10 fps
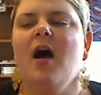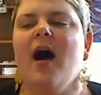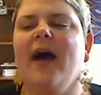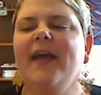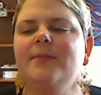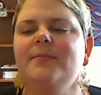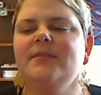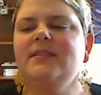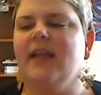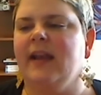
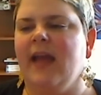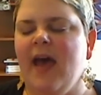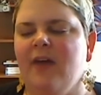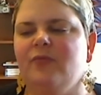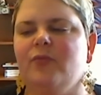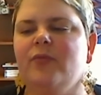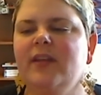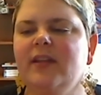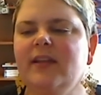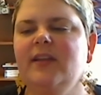items that have
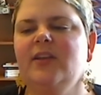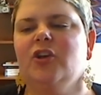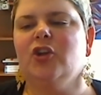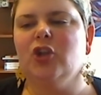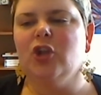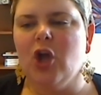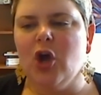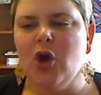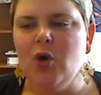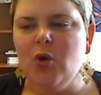really
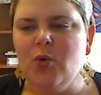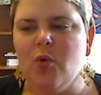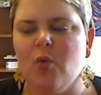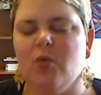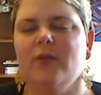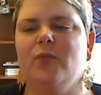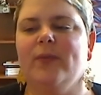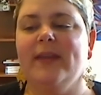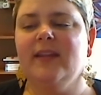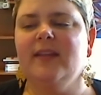low or
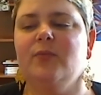really,